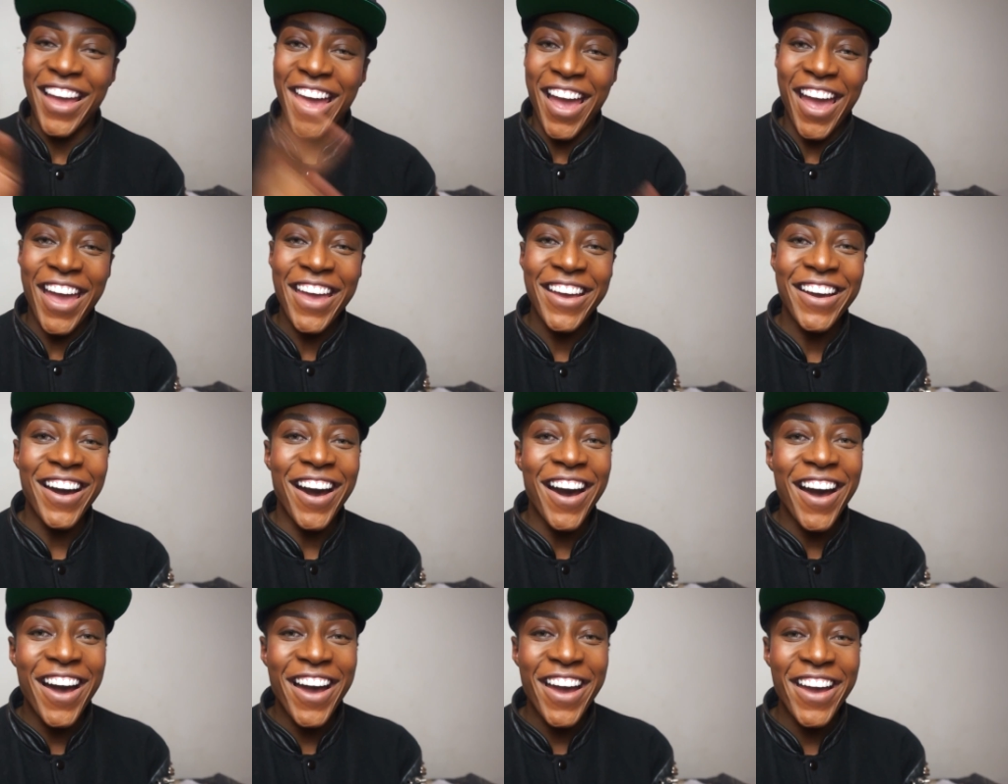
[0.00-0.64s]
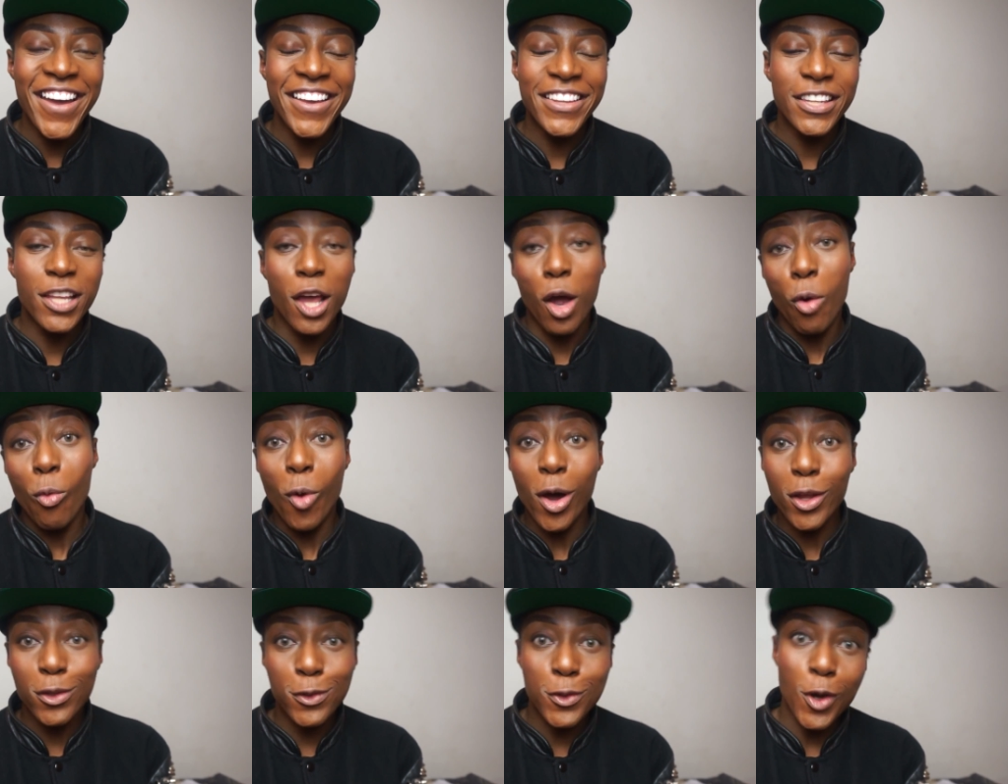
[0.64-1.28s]
Hey guys,
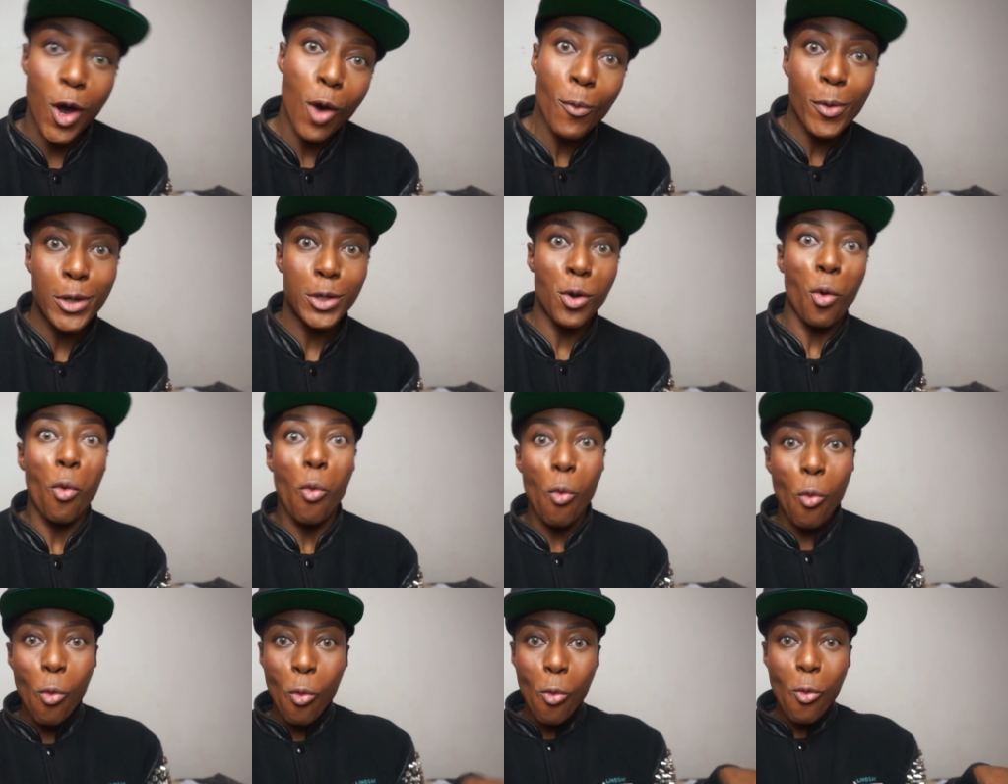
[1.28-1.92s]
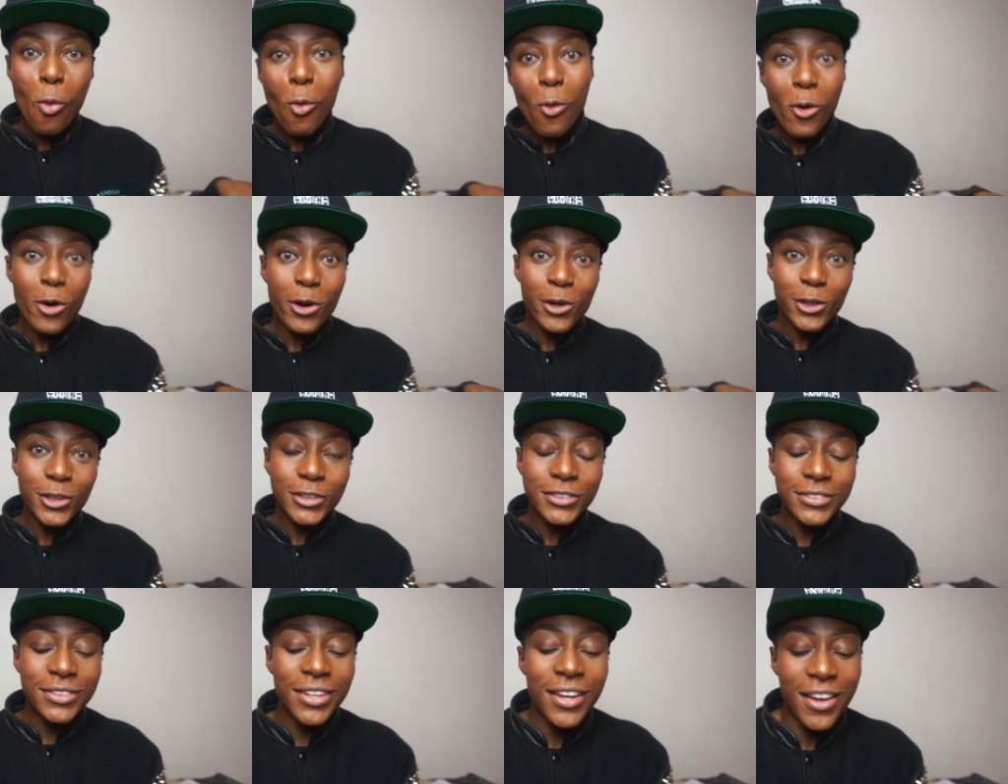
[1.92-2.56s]
what's going
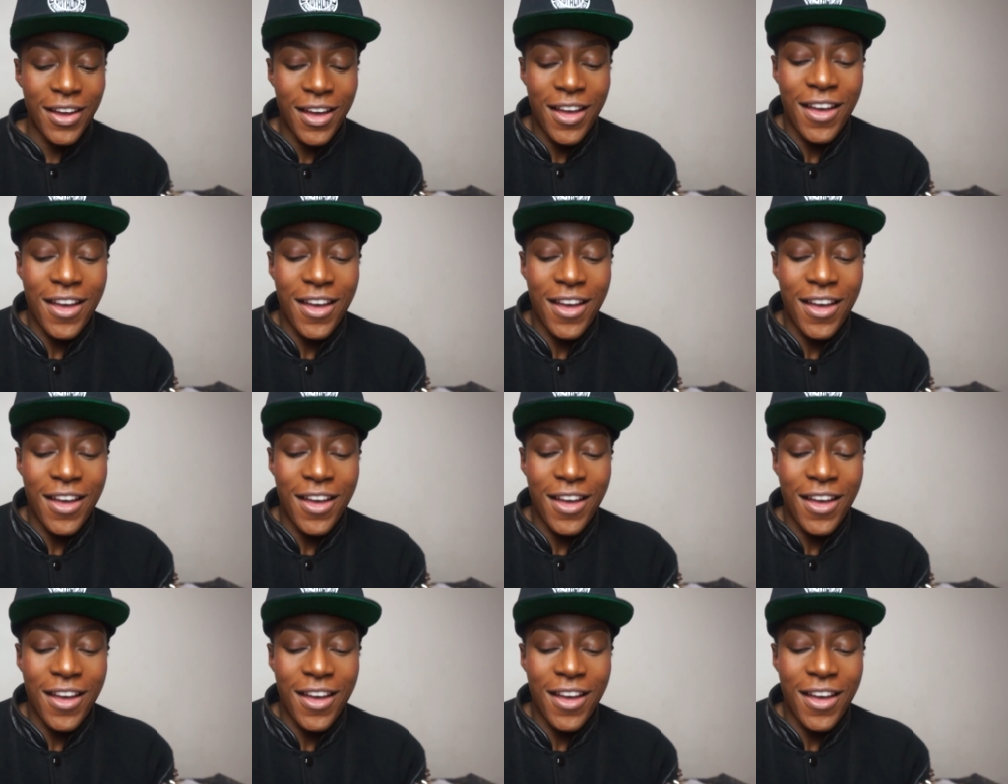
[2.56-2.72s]
on?